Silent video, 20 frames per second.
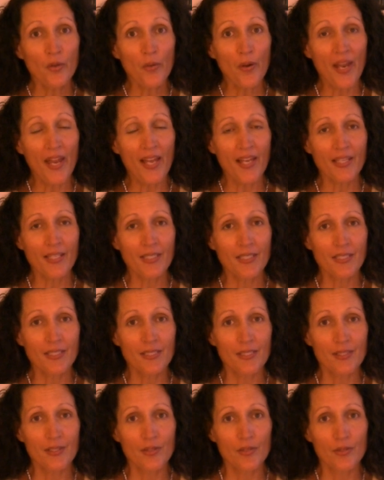
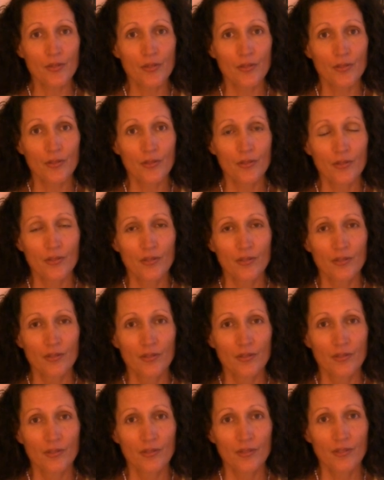grass,
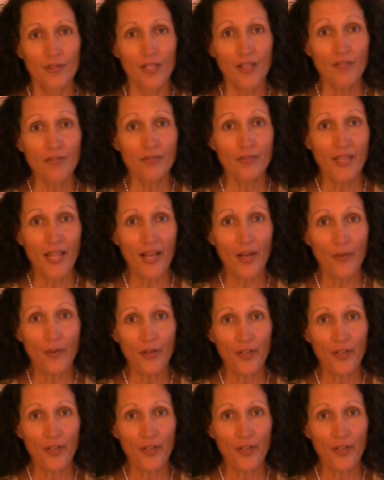a flower,